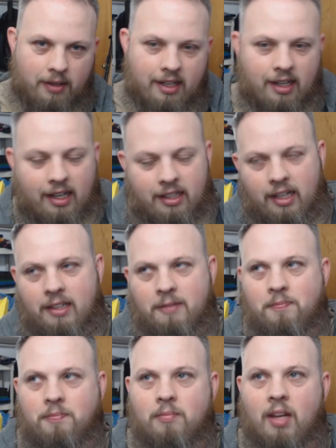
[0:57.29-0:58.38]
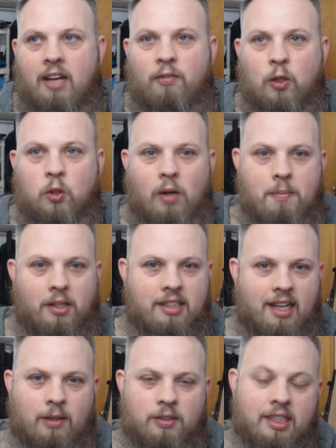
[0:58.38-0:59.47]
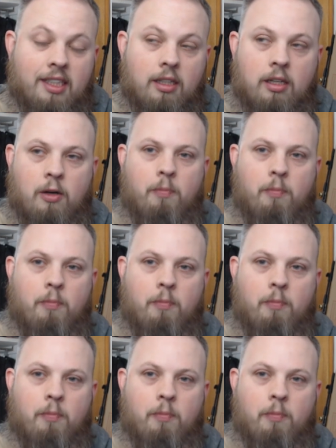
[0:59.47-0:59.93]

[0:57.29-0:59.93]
And at first when I built the deck, I was like, oh